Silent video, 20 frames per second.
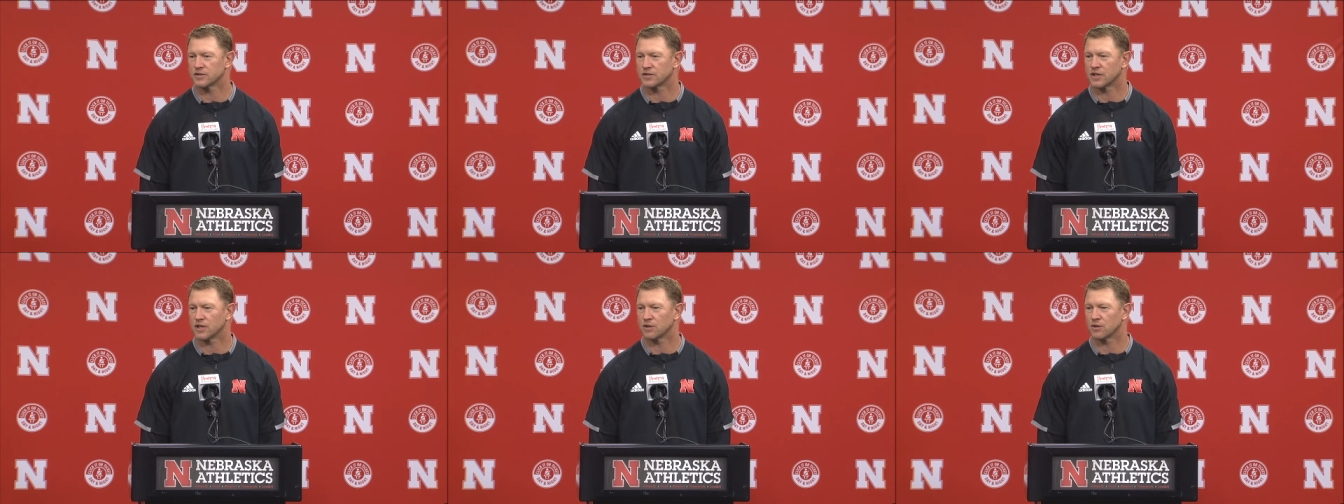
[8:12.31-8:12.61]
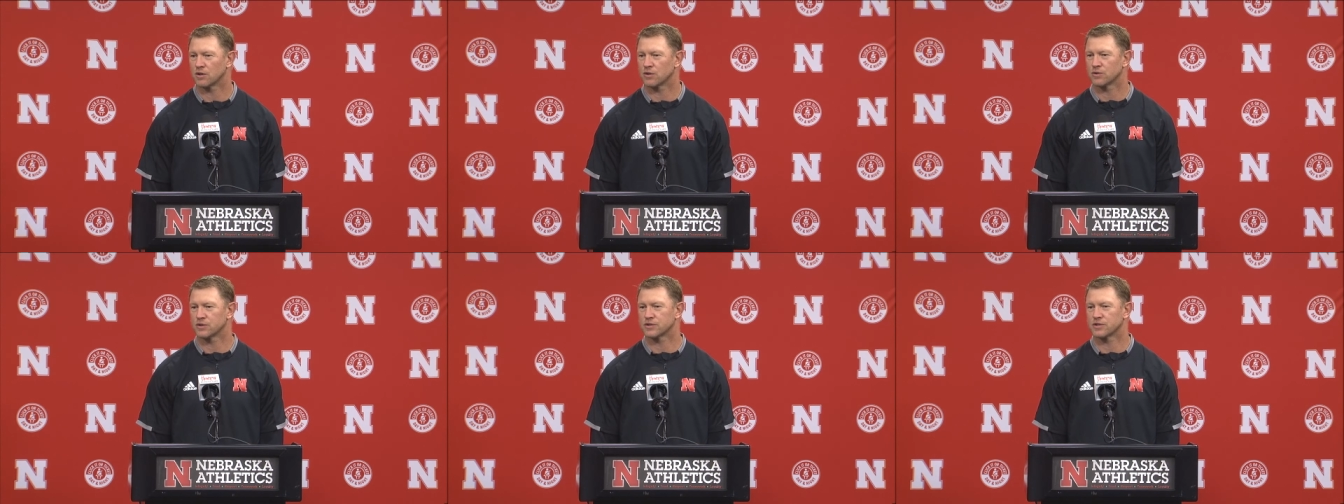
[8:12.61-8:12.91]
Can't
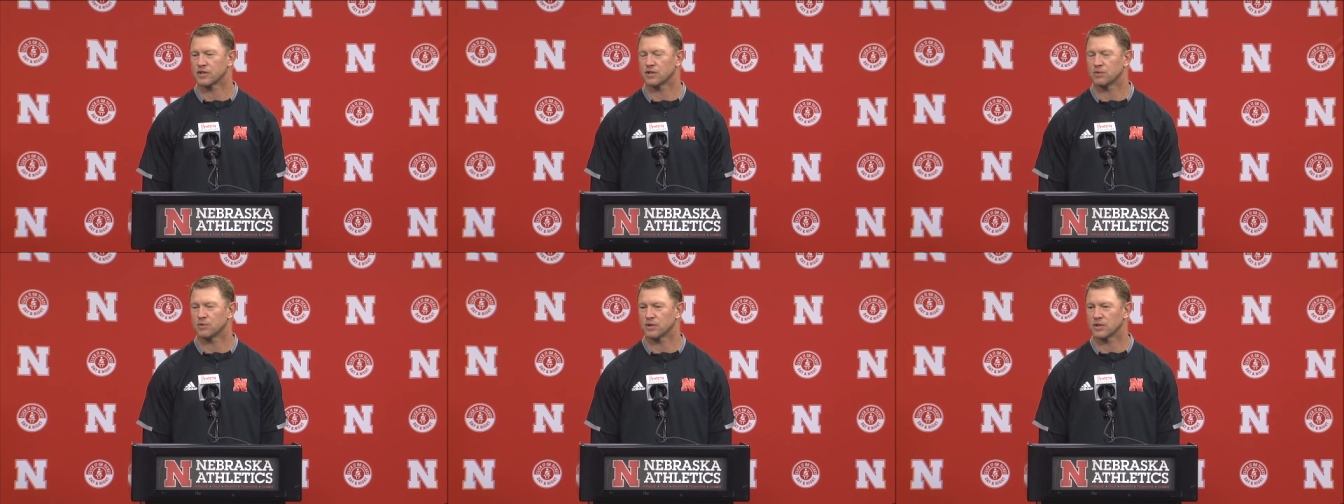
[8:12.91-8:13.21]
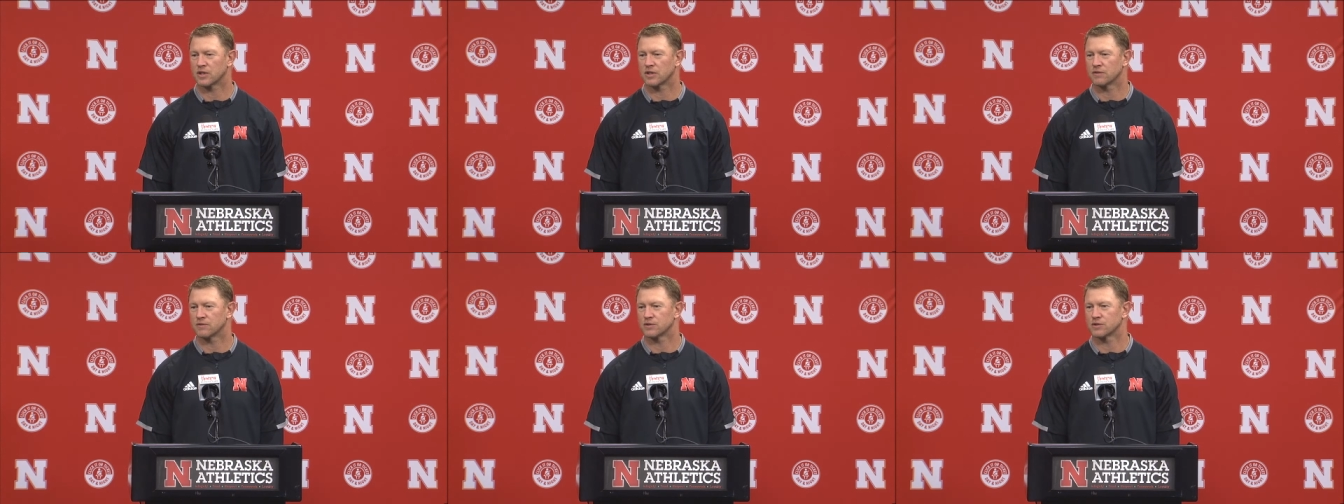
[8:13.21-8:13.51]
always tell what
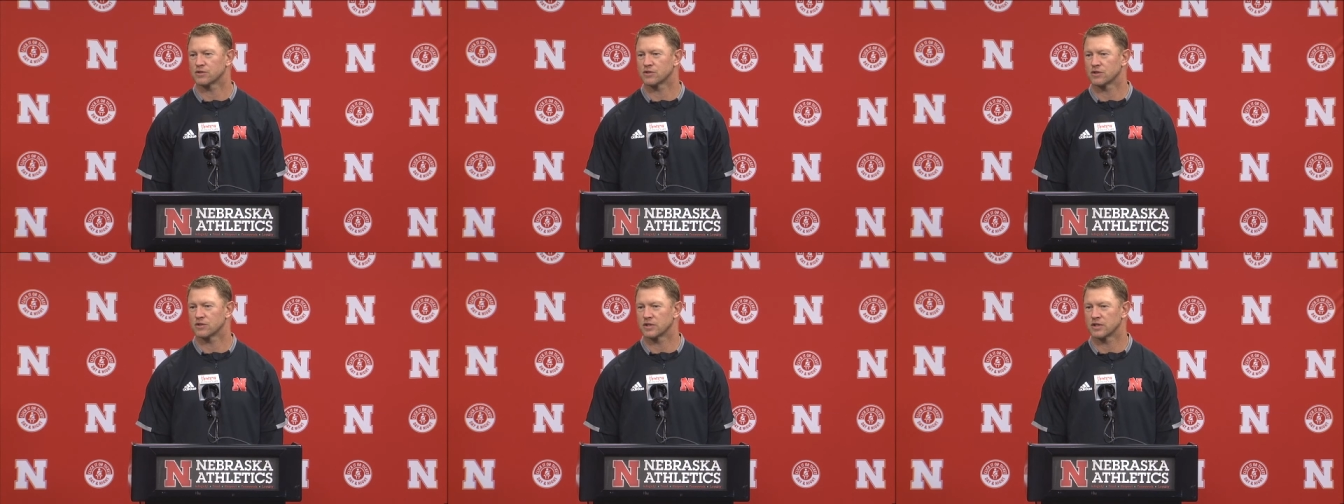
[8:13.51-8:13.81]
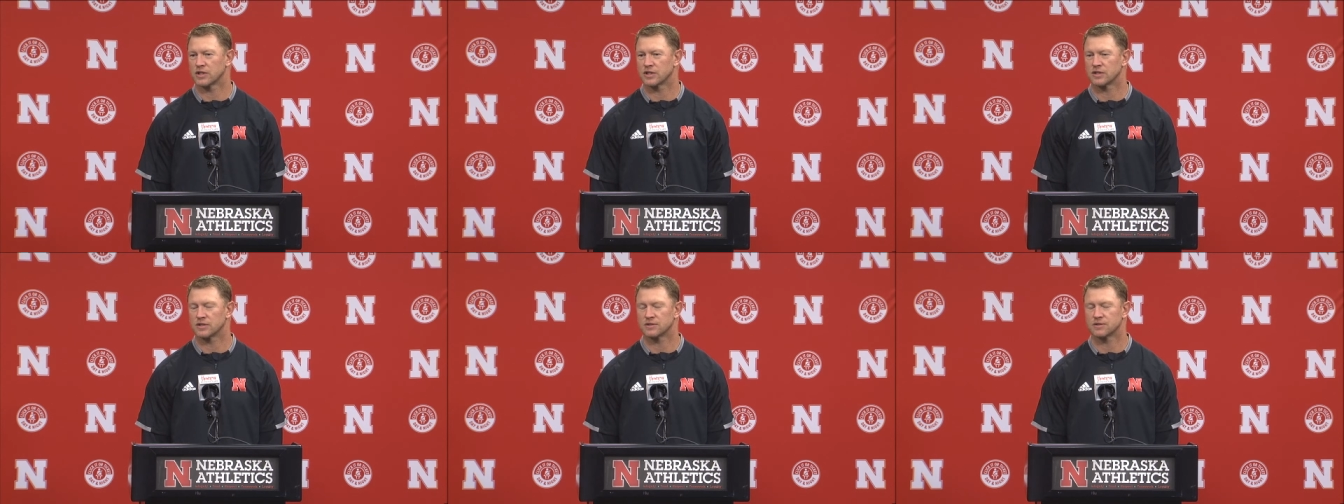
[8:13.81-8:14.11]
coverage they're
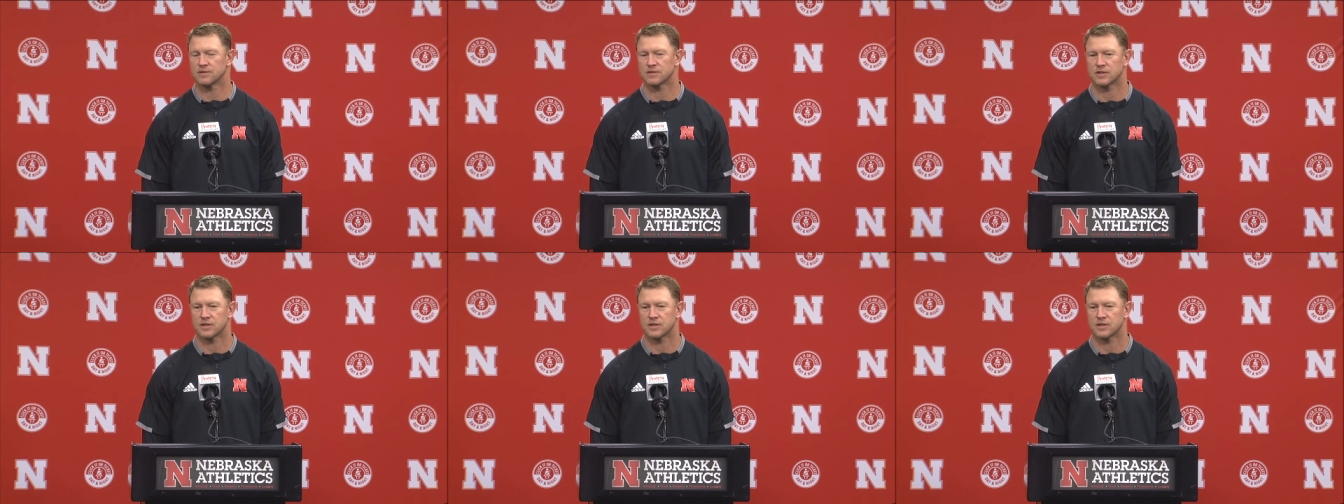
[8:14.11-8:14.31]
in.